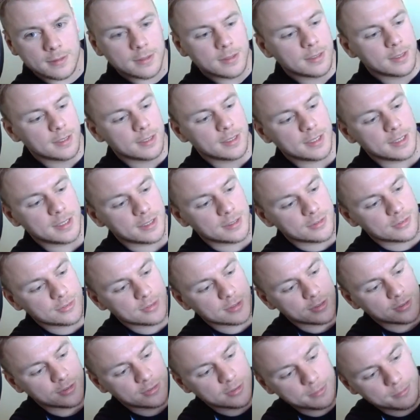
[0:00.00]
it is
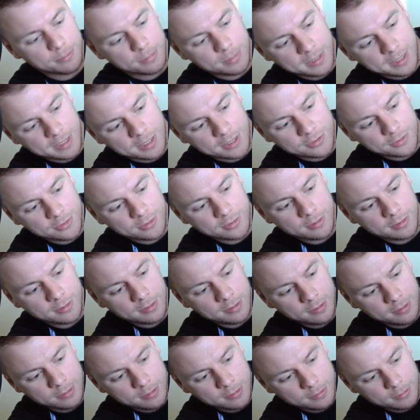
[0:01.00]
as simple as
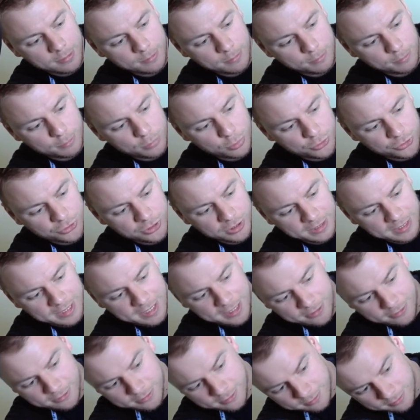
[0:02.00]
pushing
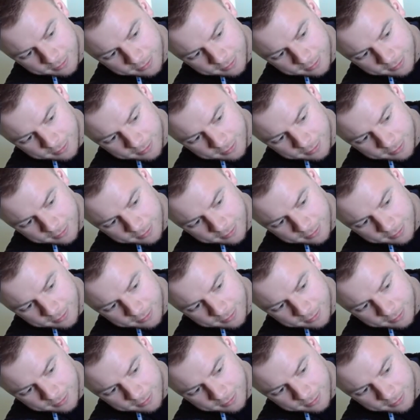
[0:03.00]
down